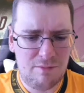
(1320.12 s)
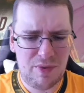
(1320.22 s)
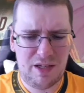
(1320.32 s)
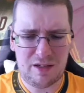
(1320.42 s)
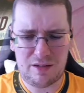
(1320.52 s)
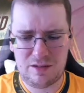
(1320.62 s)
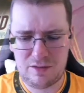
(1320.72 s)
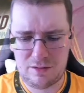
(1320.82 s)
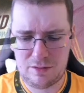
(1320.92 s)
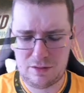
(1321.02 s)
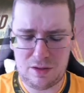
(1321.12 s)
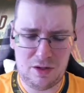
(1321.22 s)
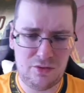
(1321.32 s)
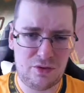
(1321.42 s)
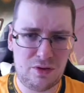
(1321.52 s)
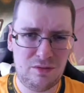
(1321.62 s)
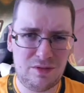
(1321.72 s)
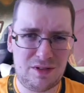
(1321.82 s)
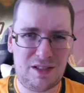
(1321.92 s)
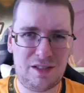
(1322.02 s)
but yeah,
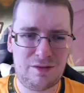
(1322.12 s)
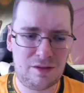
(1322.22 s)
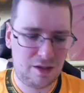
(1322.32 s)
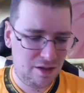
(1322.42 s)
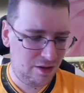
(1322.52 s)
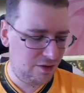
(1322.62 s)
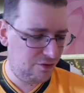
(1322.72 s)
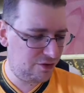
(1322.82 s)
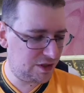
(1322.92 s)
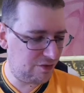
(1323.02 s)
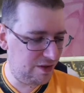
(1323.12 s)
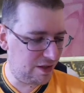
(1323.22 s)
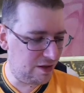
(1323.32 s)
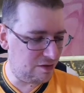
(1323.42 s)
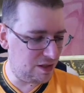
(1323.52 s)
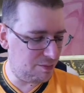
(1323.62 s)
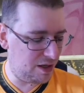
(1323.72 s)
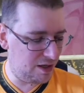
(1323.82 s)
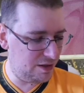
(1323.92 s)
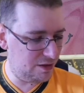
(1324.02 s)
overall, you know, for something that I only
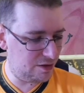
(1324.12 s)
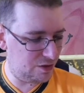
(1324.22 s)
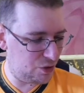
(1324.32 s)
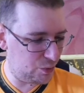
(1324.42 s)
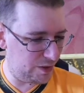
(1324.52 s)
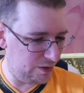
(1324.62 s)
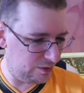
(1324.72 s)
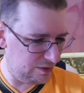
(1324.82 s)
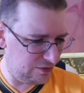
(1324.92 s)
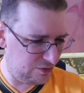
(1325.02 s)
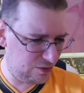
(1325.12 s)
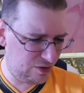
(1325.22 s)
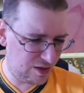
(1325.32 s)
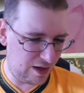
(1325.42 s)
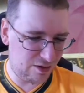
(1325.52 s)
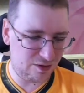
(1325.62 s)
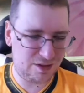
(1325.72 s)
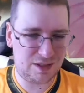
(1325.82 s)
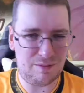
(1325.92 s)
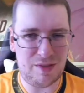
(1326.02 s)
paid $20 for, I got
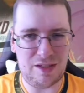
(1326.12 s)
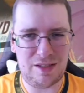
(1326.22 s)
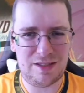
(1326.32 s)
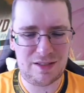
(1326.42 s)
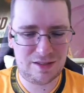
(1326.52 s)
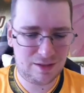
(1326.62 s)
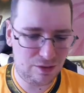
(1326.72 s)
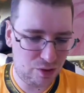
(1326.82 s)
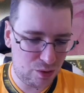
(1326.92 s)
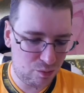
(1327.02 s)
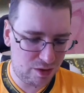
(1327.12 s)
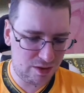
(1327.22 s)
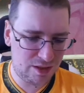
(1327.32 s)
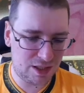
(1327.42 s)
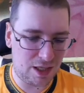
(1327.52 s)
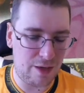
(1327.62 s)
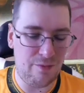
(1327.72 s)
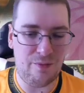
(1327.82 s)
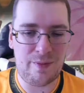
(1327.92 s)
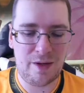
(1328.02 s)
some nice looking ones.
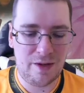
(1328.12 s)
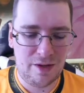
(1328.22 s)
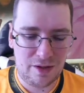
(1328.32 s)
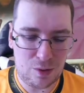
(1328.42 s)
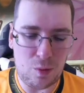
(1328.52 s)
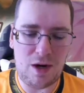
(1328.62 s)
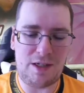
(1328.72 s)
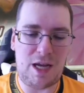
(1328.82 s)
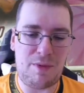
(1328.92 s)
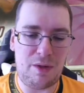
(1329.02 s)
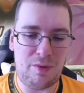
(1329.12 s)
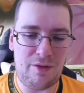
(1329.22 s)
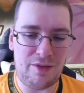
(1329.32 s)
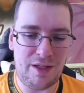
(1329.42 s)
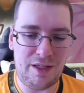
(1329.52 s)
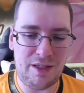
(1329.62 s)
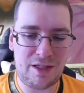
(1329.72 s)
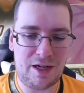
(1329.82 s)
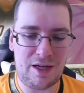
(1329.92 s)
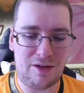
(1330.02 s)
I'm quite happy with the
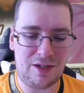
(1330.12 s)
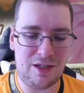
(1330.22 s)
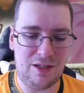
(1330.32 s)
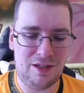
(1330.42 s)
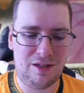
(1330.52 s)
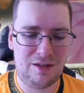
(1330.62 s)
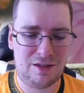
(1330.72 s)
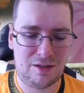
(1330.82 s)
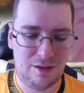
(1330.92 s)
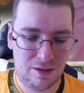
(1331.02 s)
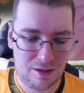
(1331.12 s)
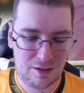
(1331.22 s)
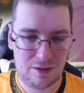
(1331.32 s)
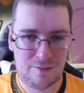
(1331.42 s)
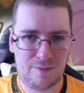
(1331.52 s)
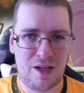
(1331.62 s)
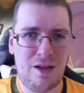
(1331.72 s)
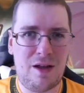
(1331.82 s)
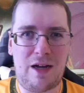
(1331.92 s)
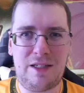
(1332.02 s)
cutout card.
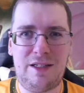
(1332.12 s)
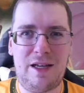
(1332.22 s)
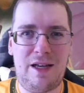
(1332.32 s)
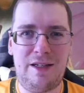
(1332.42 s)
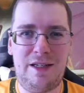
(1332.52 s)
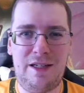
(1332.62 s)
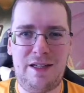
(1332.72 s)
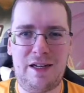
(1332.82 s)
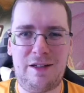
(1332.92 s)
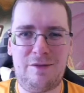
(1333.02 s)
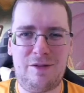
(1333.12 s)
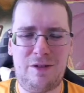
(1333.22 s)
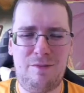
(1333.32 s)
I didn't get any kind of